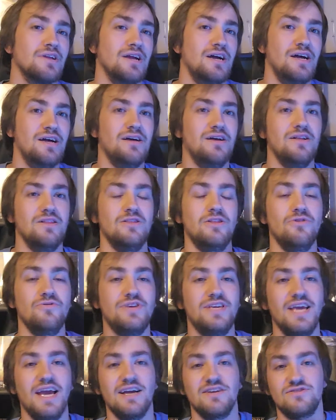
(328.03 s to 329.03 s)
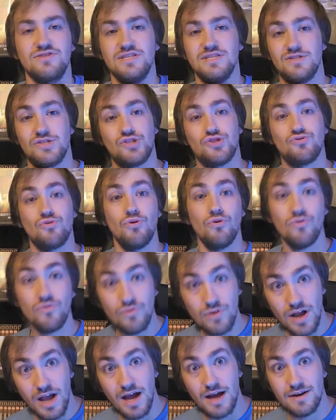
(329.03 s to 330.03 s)
Loki actually gets
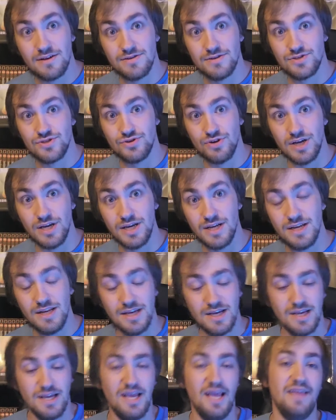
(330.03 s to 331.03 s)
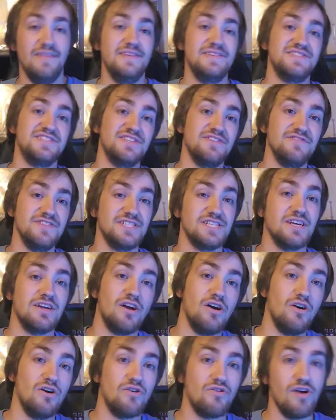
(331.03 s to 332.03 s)
thrown out of the train, and then Sylvie's like,
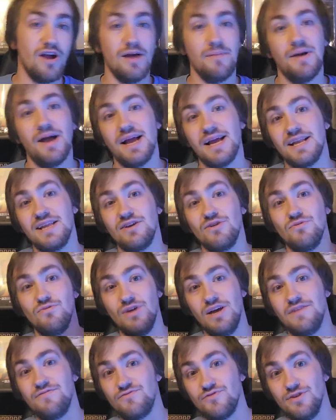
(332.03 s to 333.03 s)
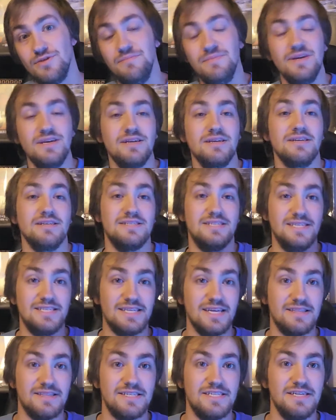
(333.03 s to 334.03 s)
"Oh crap, I gotta go after him because he's
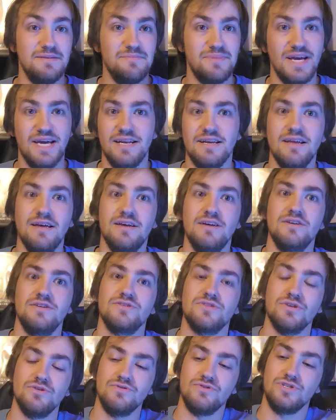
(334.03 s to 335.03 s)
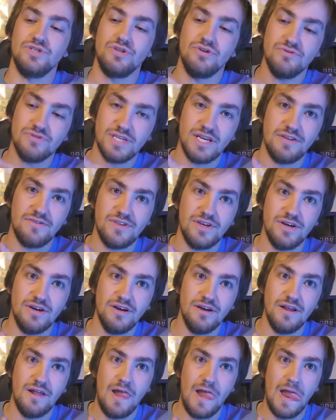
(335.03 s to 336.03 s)
got the temp pad." So she goes out there,
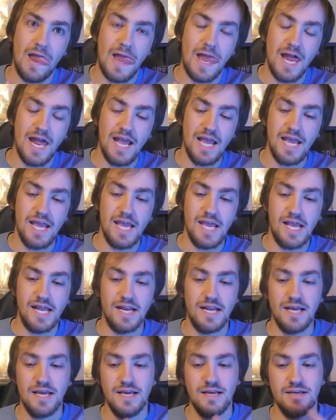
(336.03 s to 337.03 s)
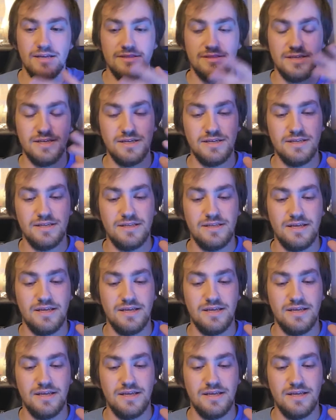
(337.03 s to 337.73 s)
and then